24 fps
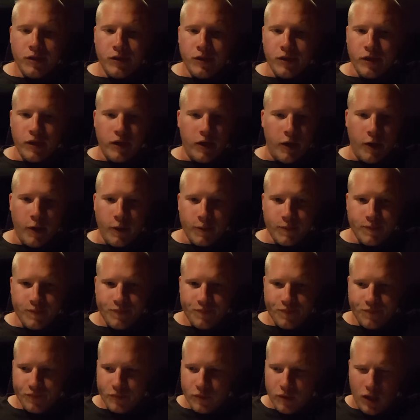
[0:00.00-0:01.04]
You know,
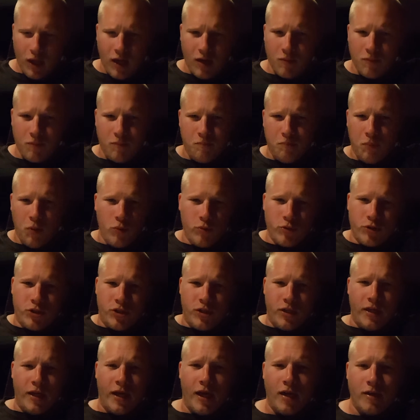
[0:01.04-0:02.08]
a lot of
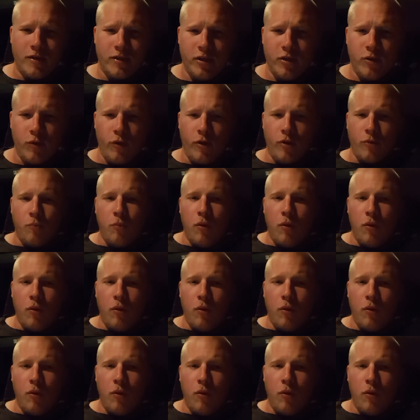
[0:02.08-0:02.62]
bullshit you got to deal with.